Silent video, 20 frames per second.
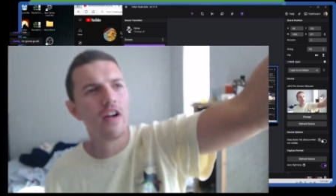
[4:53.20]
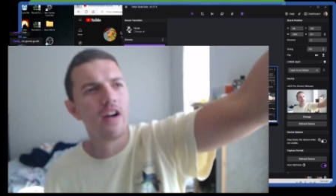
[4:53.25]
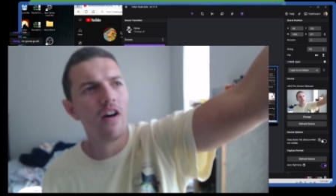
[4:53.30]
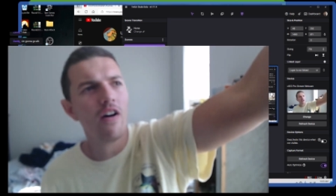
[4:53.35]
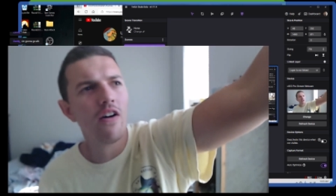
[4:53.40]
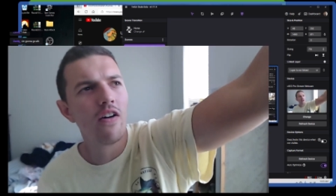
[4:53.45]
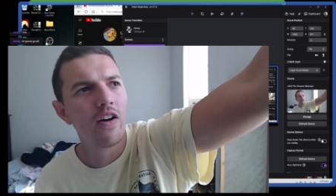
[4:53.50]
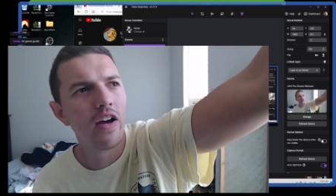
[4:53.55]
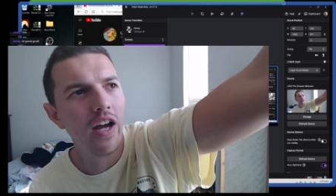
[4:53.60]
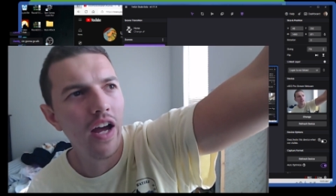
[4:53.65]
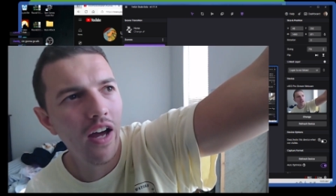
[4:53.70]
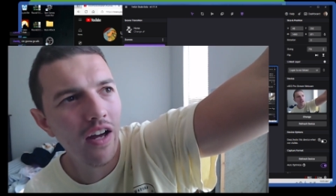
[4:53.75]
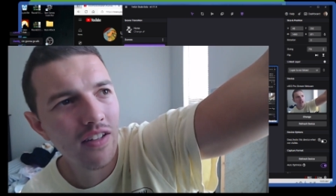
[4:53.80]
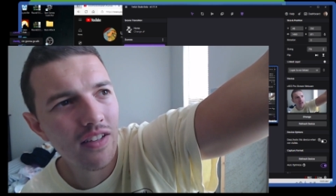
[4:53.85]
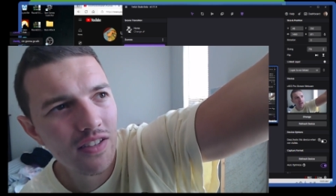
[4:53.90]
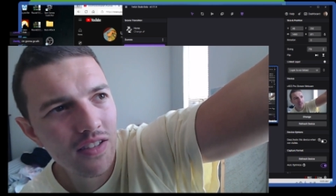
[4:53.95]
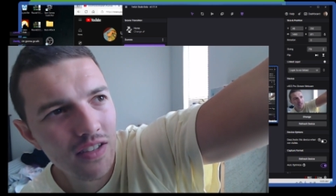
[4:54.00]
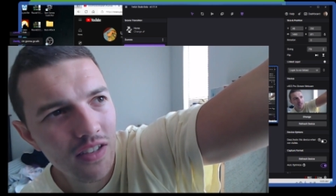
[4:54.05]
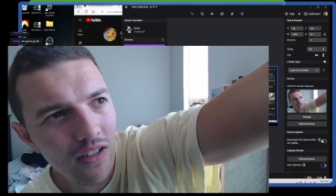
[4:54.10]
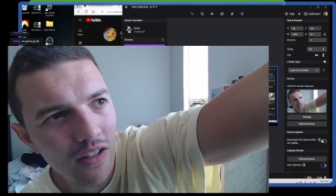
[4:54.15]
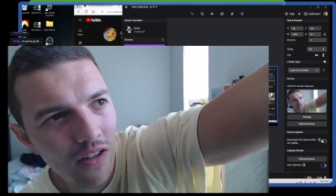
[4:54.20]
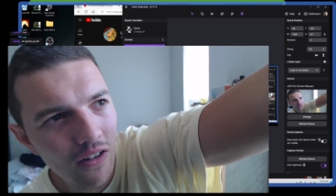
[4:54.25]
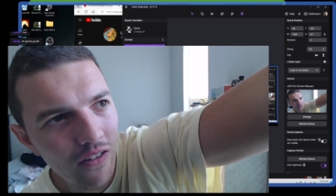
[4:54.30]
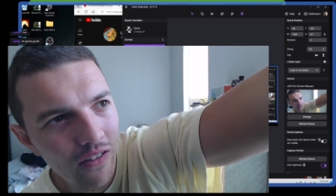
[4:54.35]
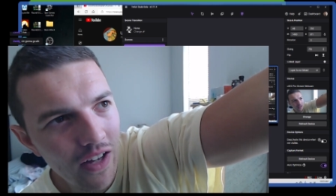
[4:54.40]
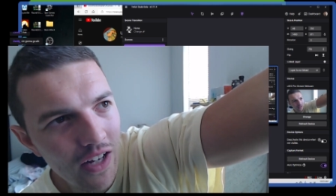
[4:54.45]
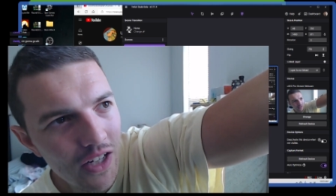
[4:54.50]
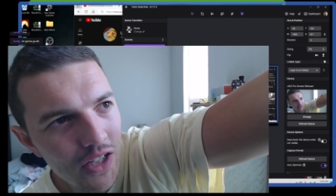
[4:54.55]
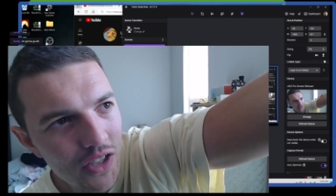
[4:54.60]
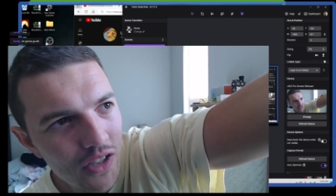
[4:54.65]
go. Okay, so
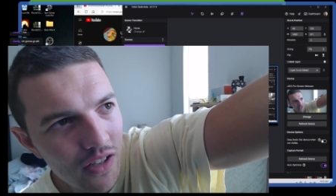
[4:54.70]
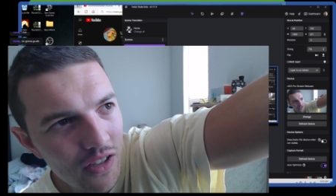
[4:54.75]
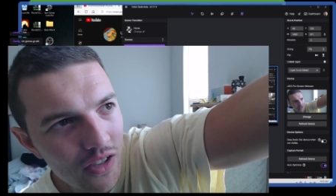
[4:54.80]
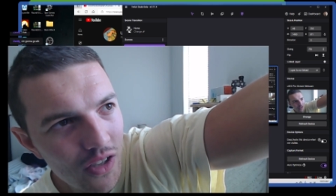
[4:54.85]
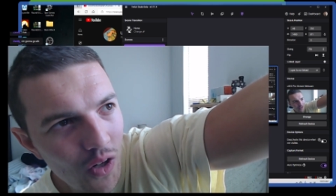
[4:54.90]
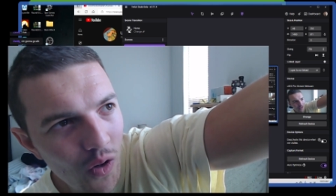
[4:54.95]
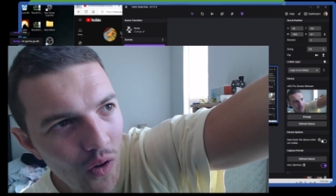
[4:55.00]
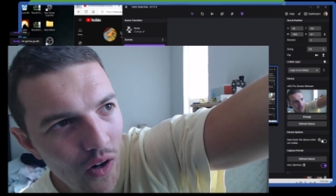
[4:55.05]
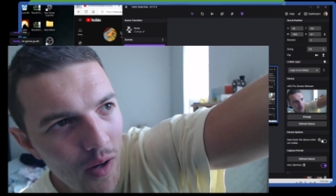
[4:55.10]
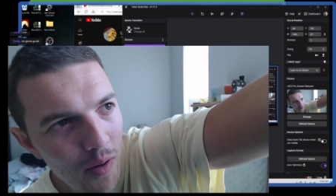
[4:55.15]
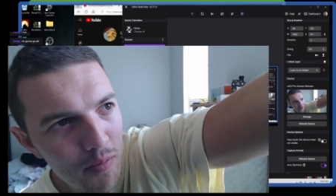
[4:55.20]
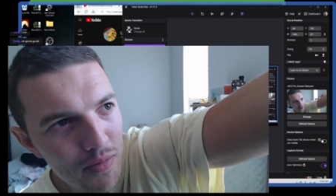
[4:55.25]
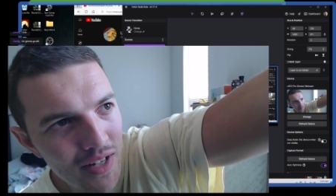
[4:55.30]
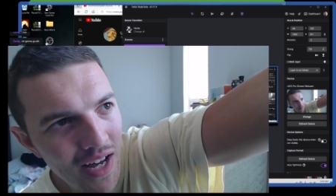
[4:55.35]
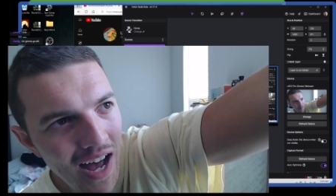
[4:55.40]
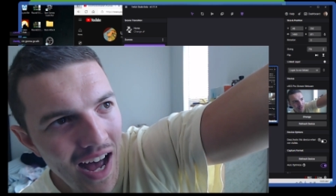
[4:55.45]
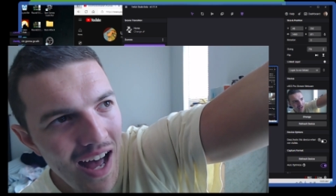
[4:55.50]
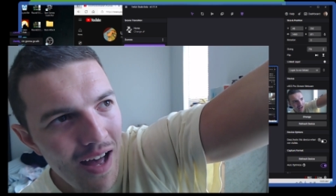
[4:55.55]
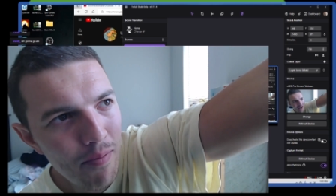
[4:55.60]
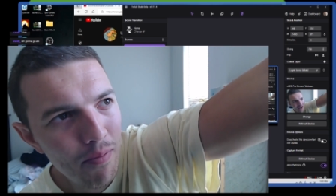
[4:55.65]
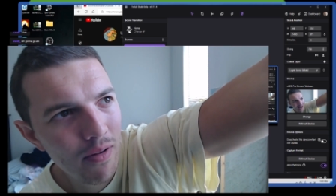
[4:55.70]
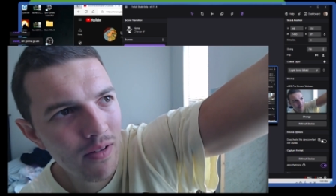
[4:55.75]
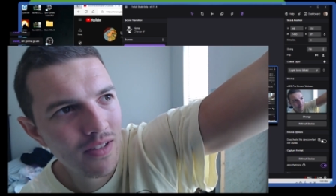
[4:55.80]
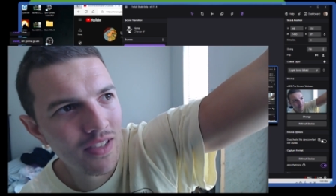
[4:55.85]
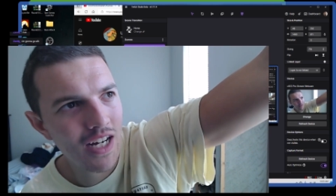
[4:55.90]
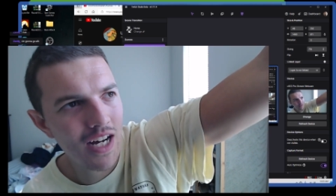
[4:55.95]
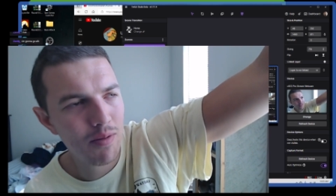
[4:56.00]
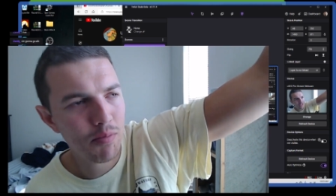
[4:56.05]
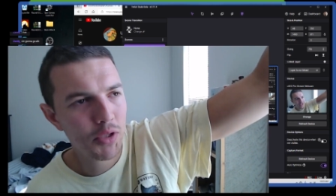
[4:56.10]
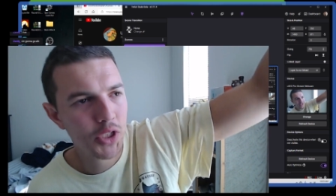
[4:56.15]
that truck's going up top,
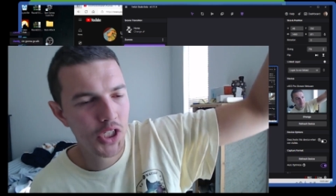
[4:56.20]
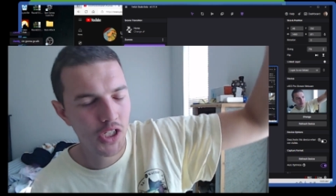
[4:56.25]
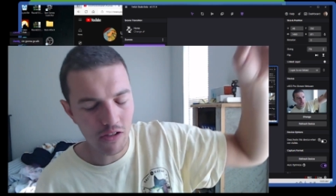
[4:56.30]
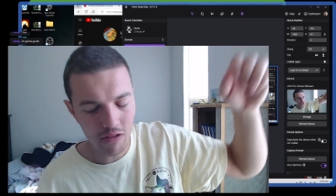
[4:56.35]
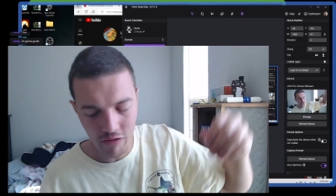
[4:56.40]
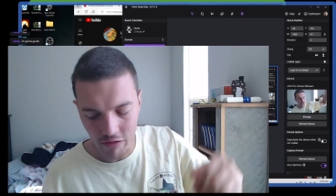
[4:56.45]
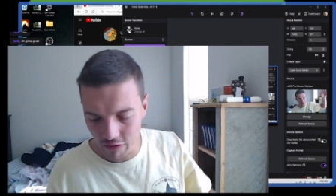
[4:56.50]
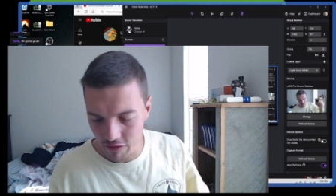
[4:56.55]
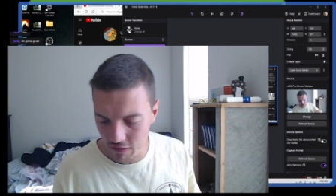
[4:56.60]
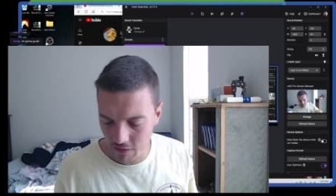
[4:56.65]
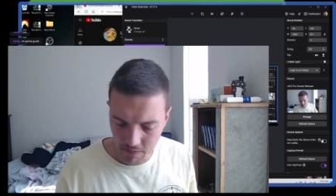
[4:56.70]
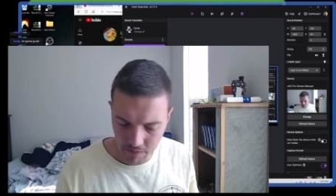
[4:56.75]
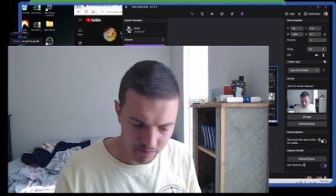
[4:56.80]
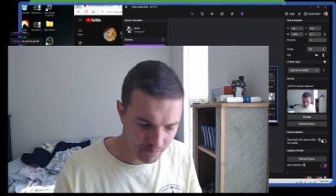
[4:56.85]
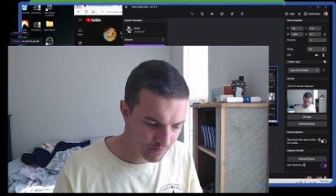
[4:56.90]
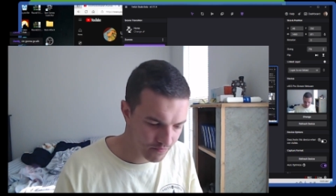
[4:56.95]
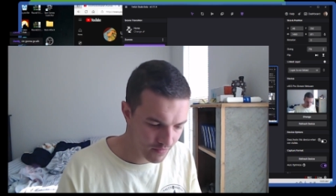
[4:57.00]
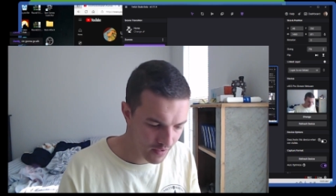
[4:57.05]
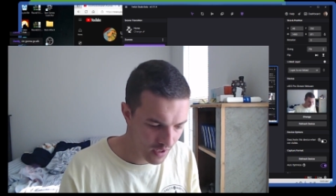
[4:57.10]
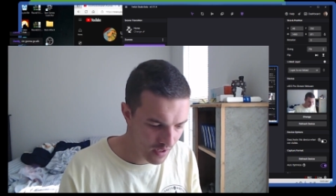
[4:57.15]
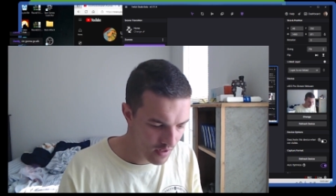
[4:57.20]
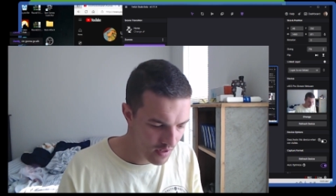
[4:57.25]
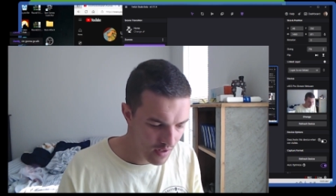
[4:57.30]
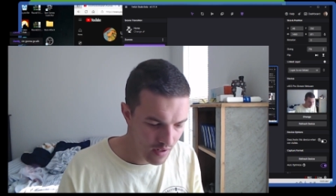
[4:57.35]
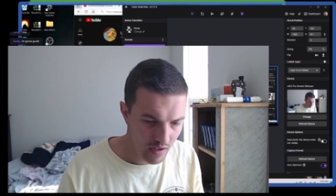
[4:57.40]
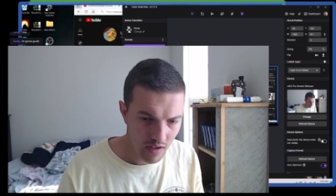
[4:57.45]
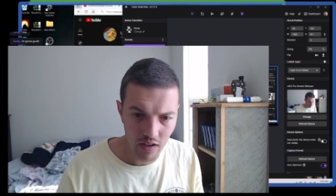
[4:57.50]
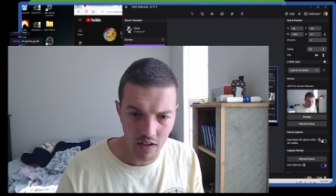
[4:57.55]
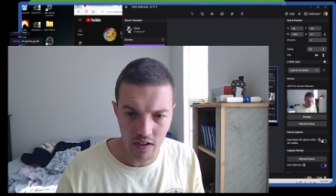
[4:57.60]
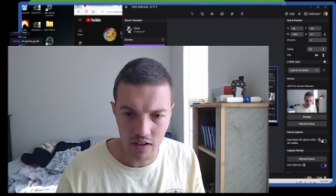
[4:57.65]
top shelf.
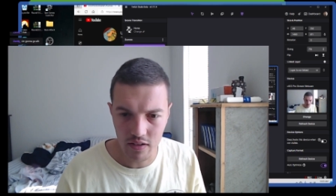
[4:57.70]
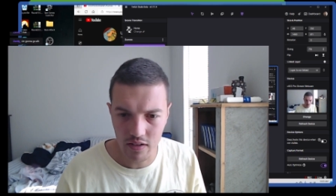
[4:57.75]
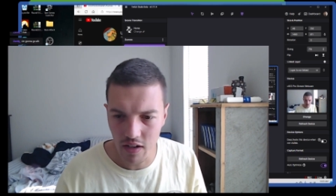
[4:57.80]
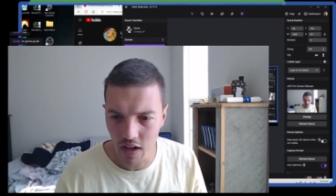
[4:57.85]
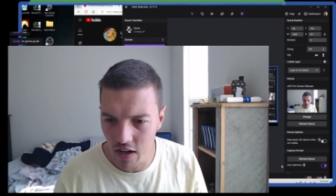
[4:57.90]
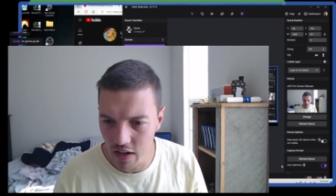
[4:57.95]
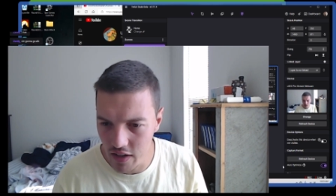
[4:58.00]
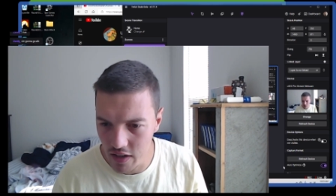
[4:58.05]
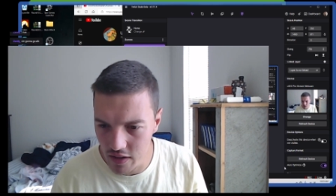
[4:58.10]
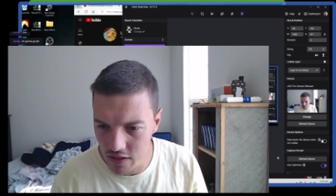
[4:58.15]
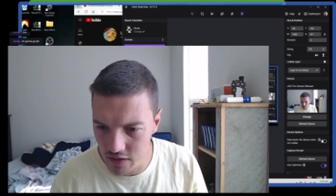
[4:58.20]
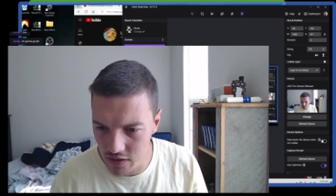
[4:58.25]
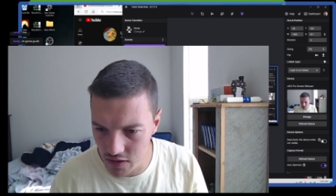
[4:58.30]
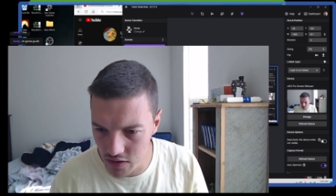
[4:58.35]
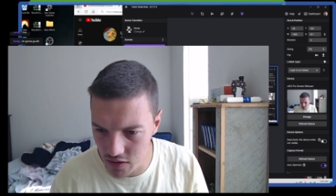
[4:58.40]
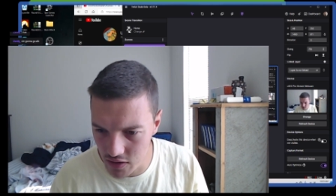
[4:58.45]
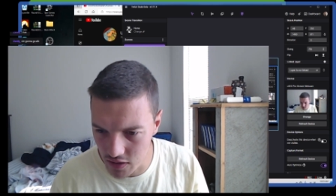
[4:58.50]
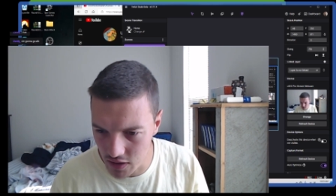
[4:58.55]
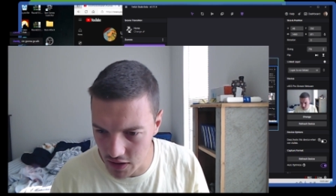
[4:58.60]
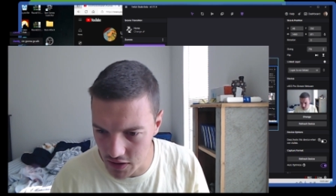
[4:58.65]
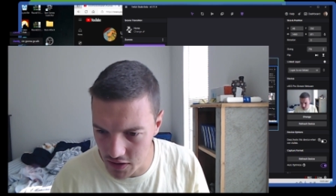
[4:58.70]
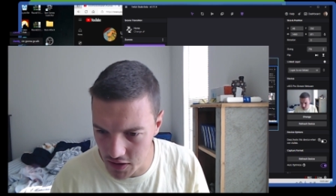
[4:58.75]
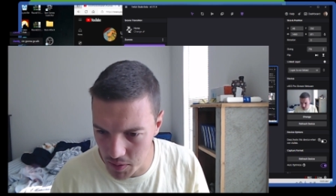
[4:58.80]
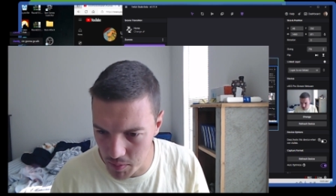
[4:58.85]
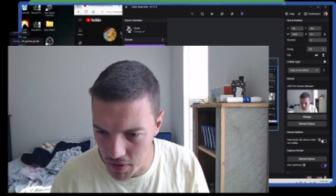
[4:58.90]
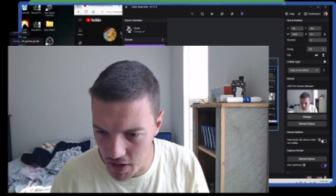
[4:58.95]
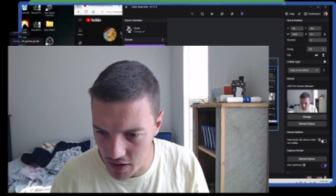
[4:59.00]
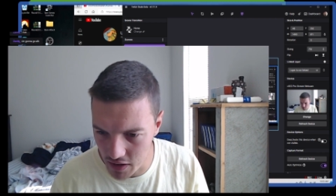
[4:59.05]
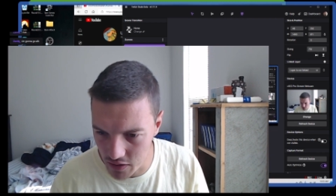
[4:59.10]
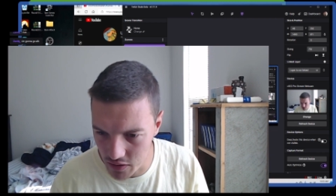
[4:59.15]
Catanians. Let's
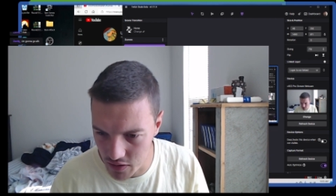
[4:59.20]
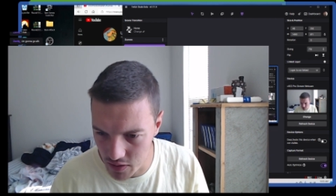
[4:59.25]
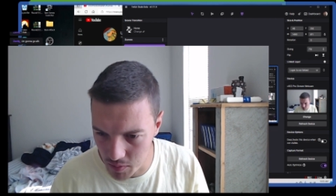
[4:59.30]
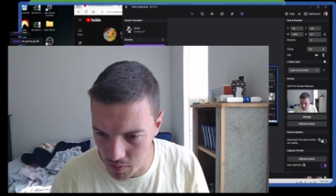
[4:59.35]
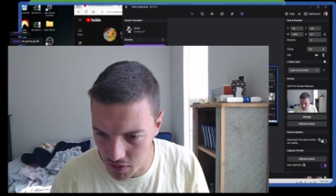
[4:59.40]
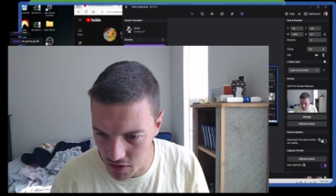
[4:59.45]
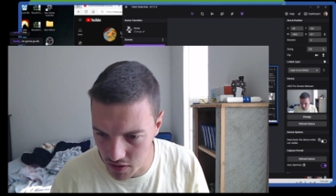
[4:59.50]
get back to some